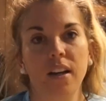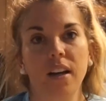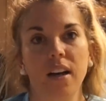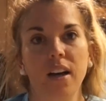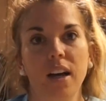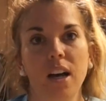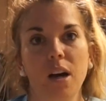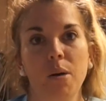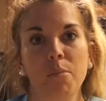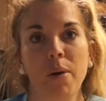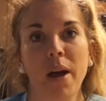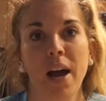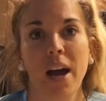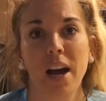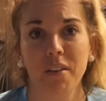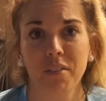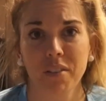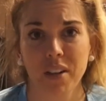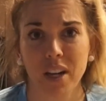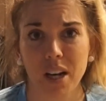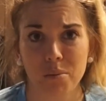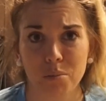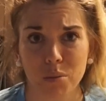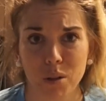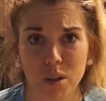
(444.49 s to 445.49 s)
1/2
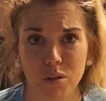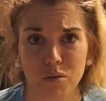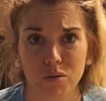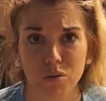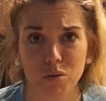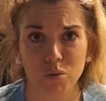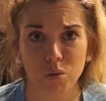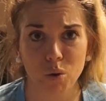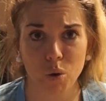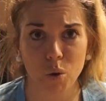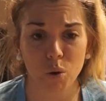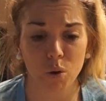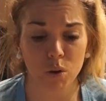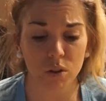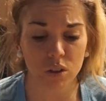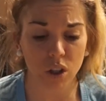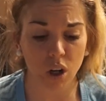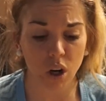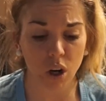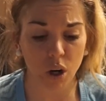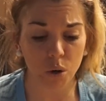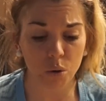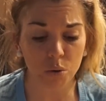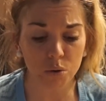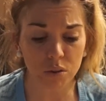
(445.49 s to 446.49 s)
cup of rolled
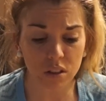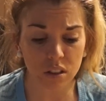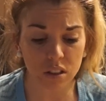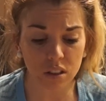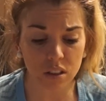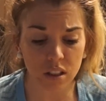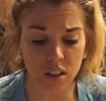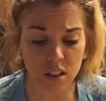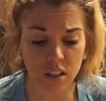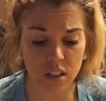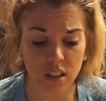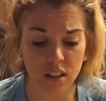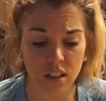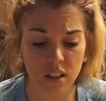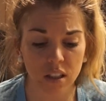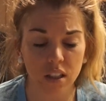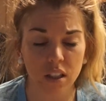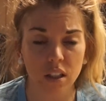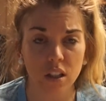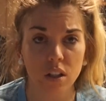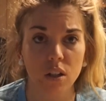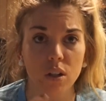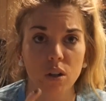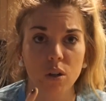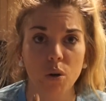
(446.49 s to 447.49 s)
oats.
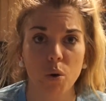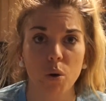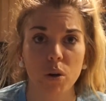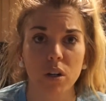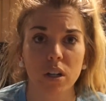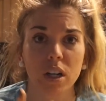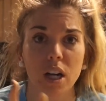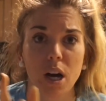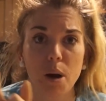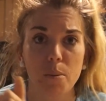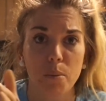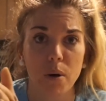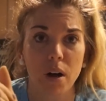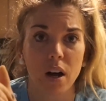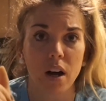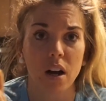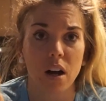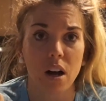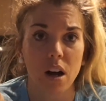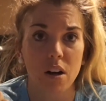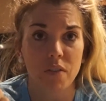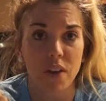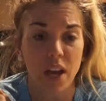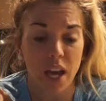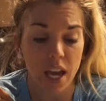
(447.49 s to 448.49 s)
1/4 cup
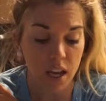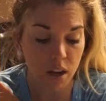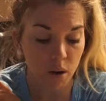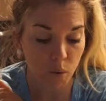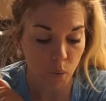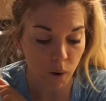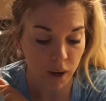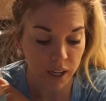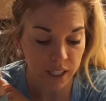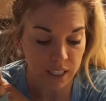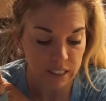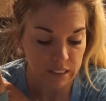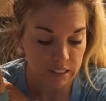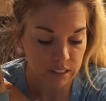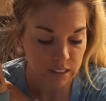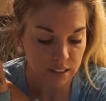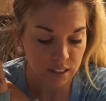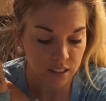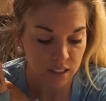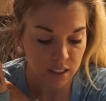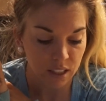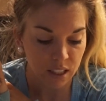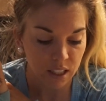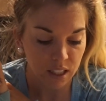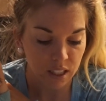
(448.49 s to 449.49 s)
of egg whites.